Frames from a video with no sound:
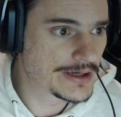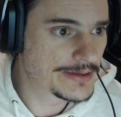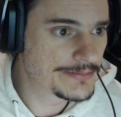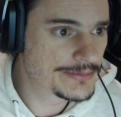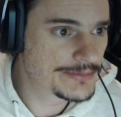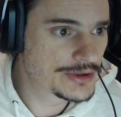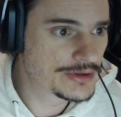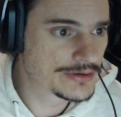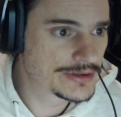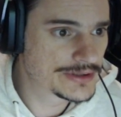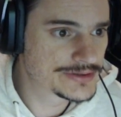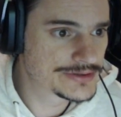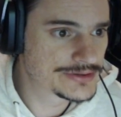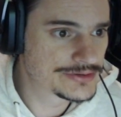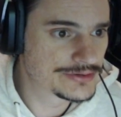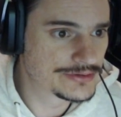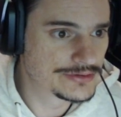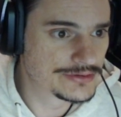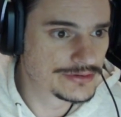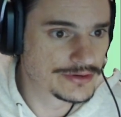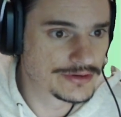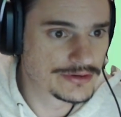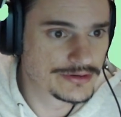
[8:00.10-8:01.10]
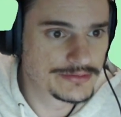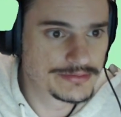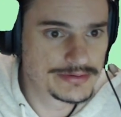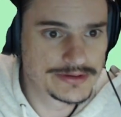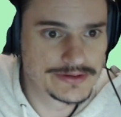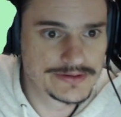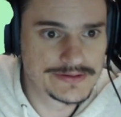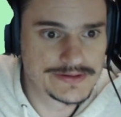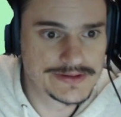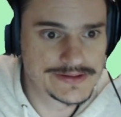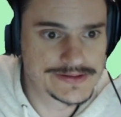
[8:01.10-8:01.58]
going to
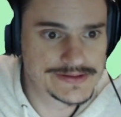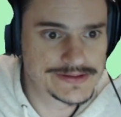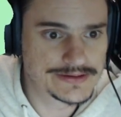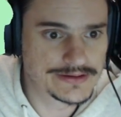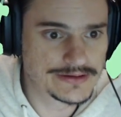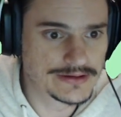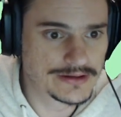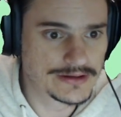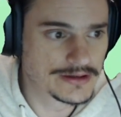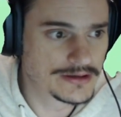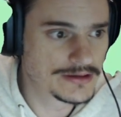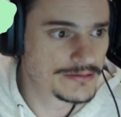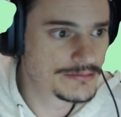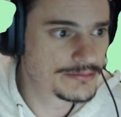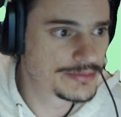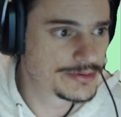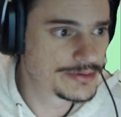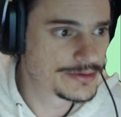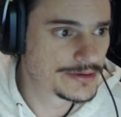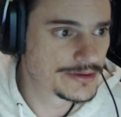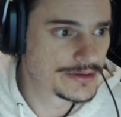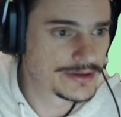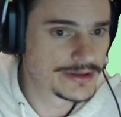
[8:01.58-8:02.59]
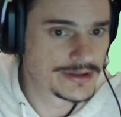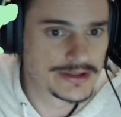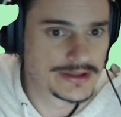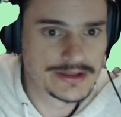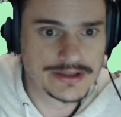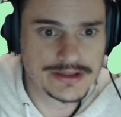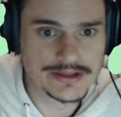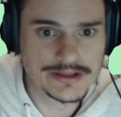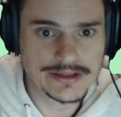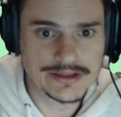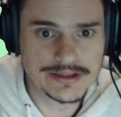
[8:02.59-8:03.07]
open this up
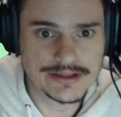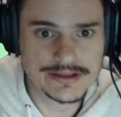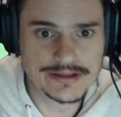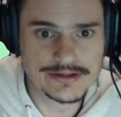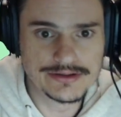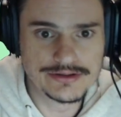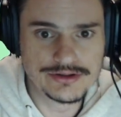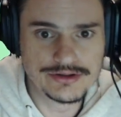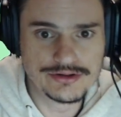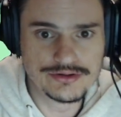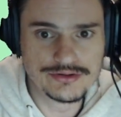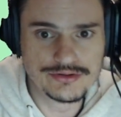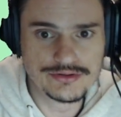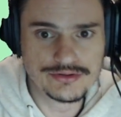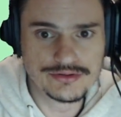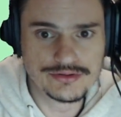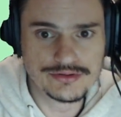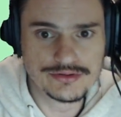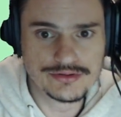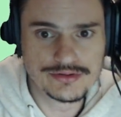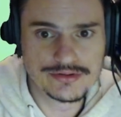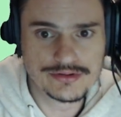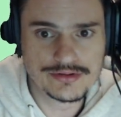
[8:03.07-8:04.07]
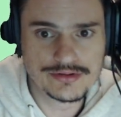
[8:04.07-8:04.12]
in a new